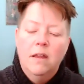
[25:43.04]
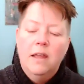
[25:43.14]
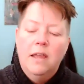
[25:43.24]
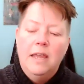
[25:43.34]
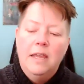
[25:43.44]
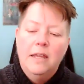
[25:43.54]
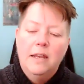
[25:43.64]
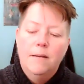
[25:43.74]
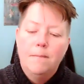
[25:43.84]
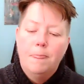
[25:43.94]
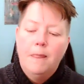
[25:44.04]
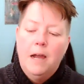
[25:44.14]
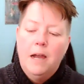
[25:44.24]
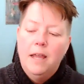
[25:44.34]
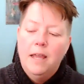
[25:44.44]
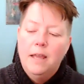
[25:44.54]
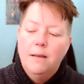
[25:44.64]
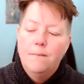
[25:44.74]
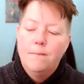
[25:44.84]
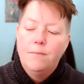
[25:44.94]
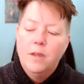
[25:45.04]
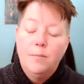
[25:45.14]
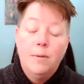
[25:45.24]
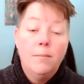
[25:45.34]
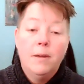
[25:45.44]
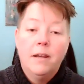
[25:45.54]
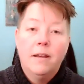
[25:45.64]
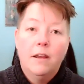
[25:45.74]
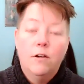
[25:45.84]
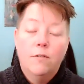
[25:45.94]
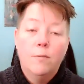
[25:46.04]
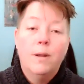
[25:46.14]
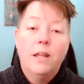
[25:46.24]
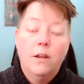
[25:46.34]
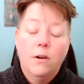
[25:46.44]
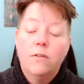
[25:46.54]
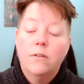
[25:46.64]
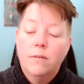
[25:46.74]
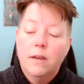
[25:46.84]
And I had been a meditator for many years.